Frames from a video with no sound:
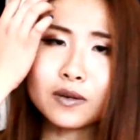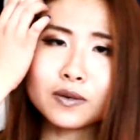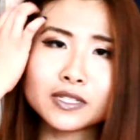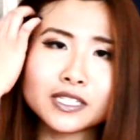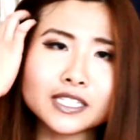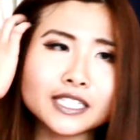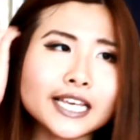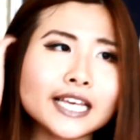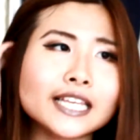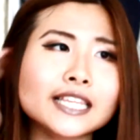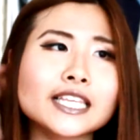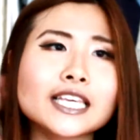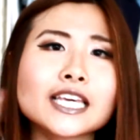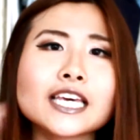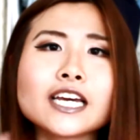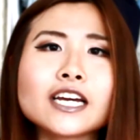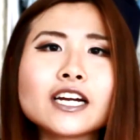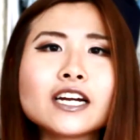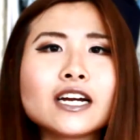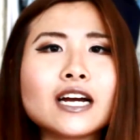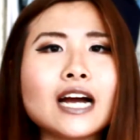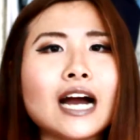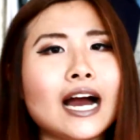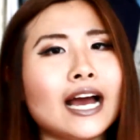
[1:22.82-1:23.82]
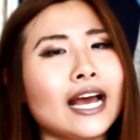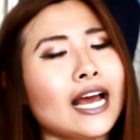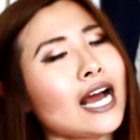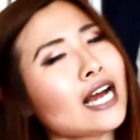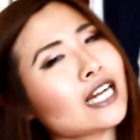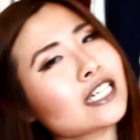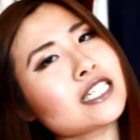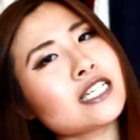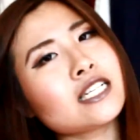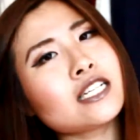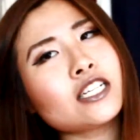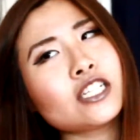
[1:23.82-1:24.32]
out with skincare. I
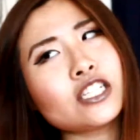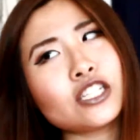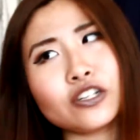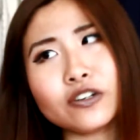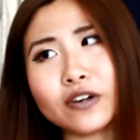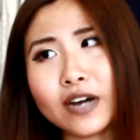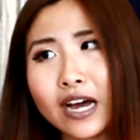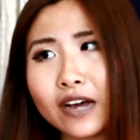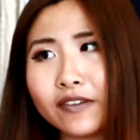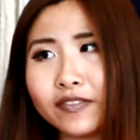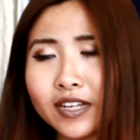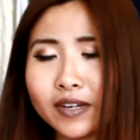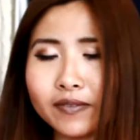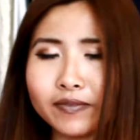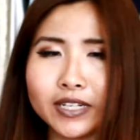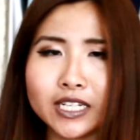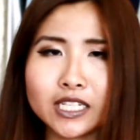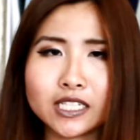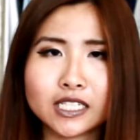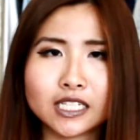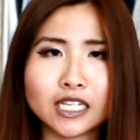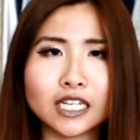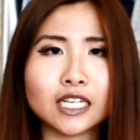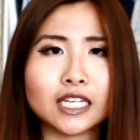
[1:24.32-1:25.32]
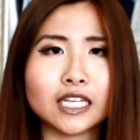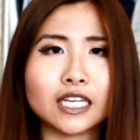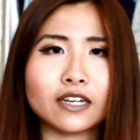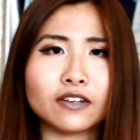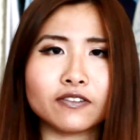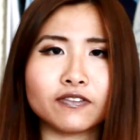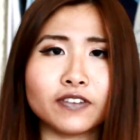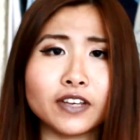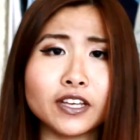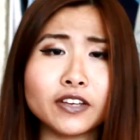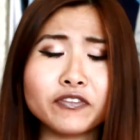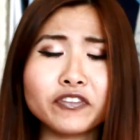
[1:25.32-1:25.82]
actually don't have that many skincare
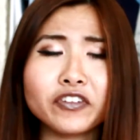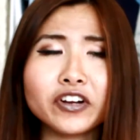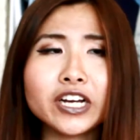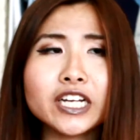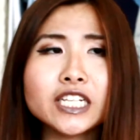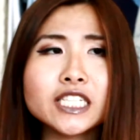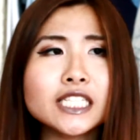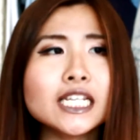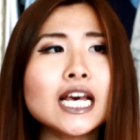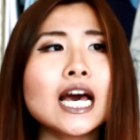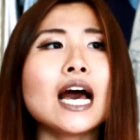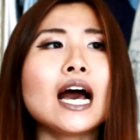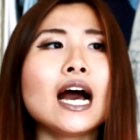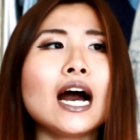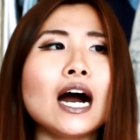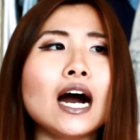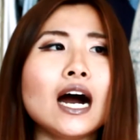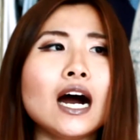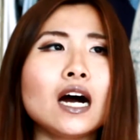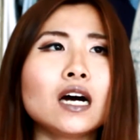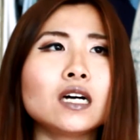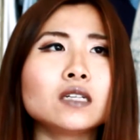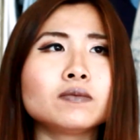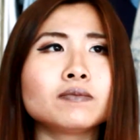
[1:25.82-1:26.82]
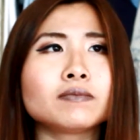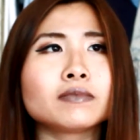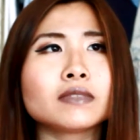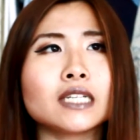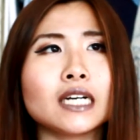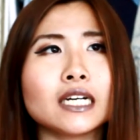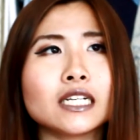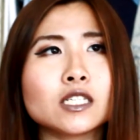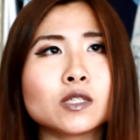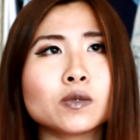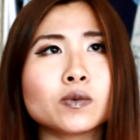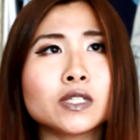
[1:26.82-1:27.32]
favorites. Um,
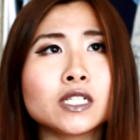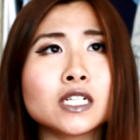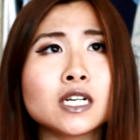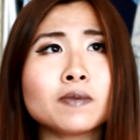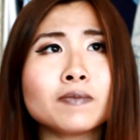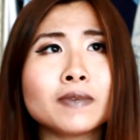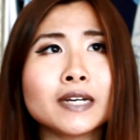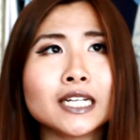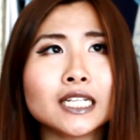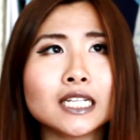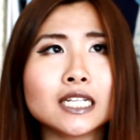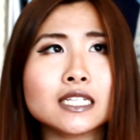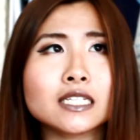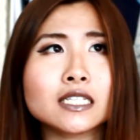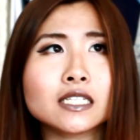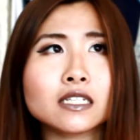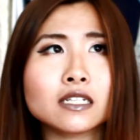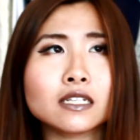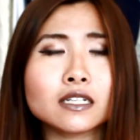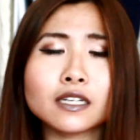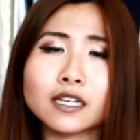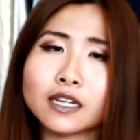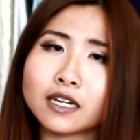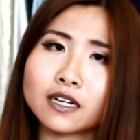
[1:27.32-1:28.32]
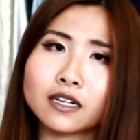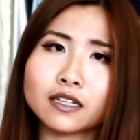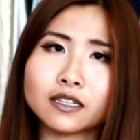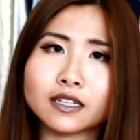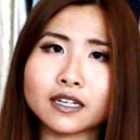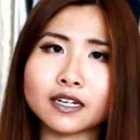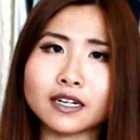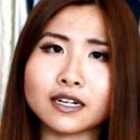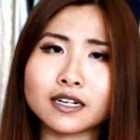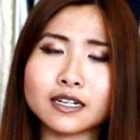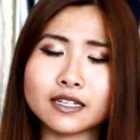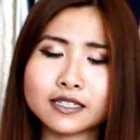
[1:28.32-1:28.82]
I switch up my cleanser here and
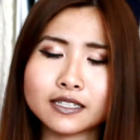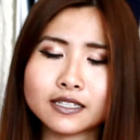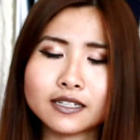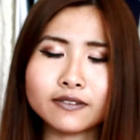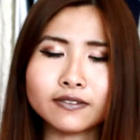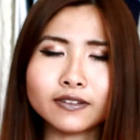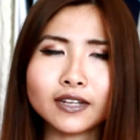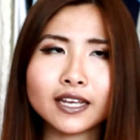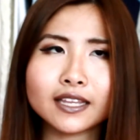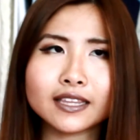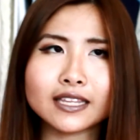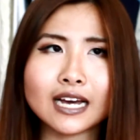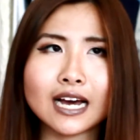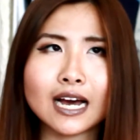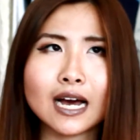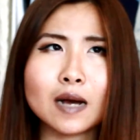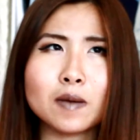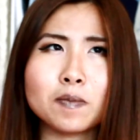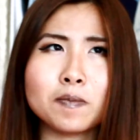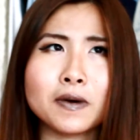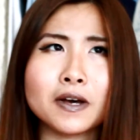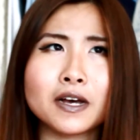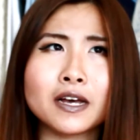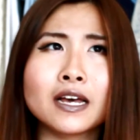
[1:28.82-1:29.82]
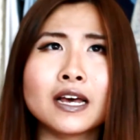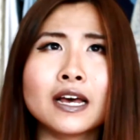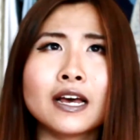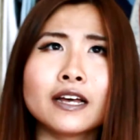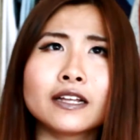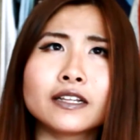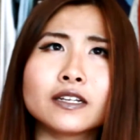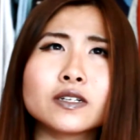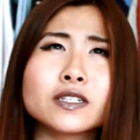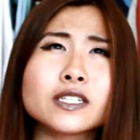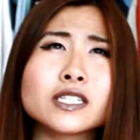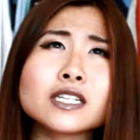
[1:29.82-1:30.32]
there and stuff like that, but
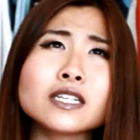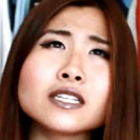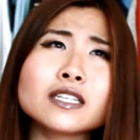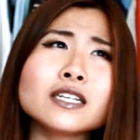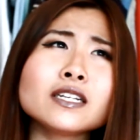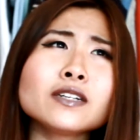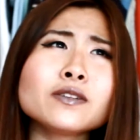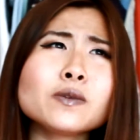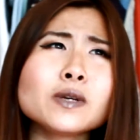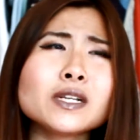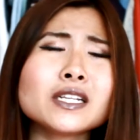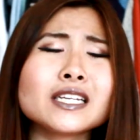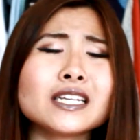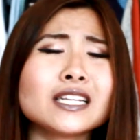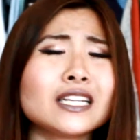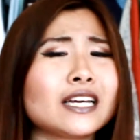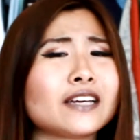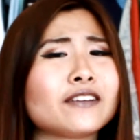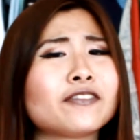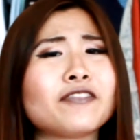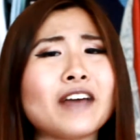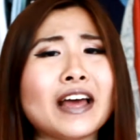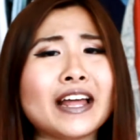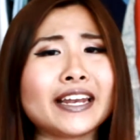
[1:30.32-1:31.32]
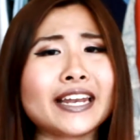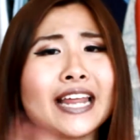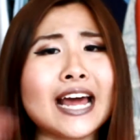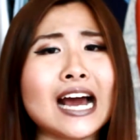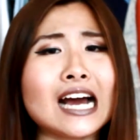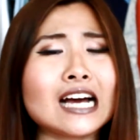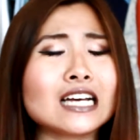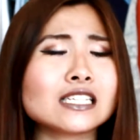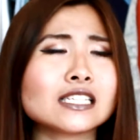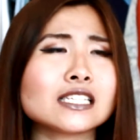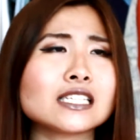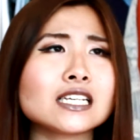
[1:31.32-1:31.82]
there's nothing really like
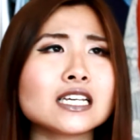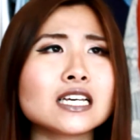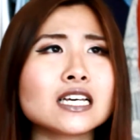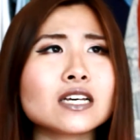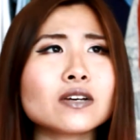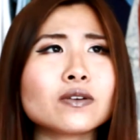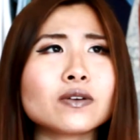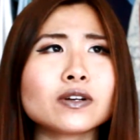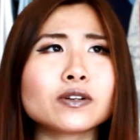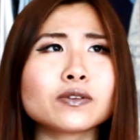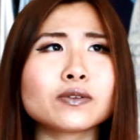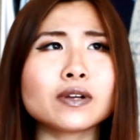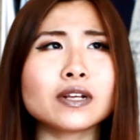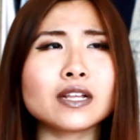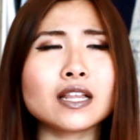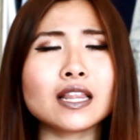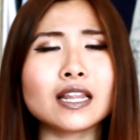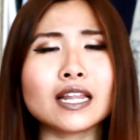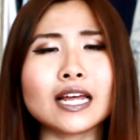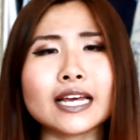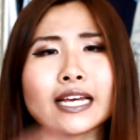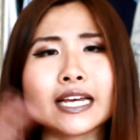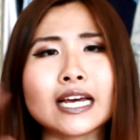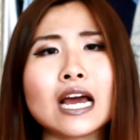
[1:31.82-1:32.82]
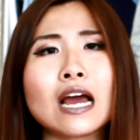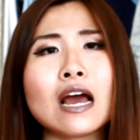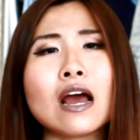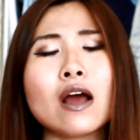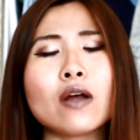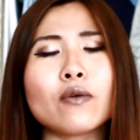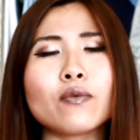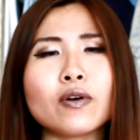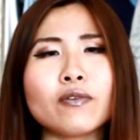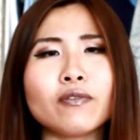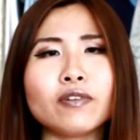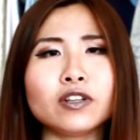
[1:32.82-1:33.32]
fantastic or really like
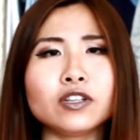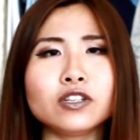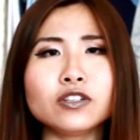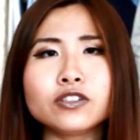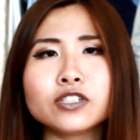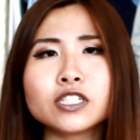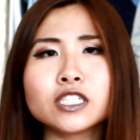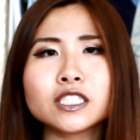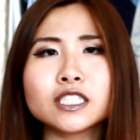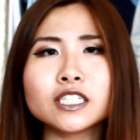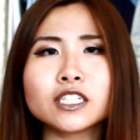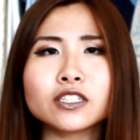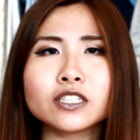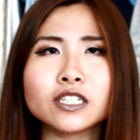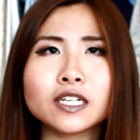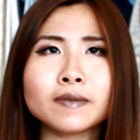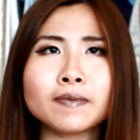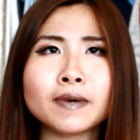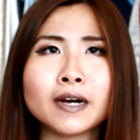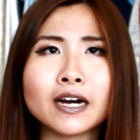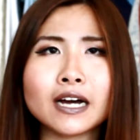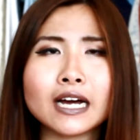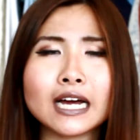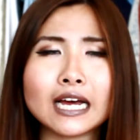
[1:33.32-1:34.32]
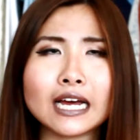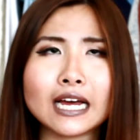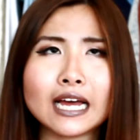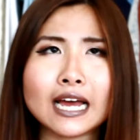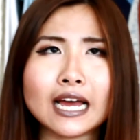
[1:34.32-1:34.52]
revolutionary about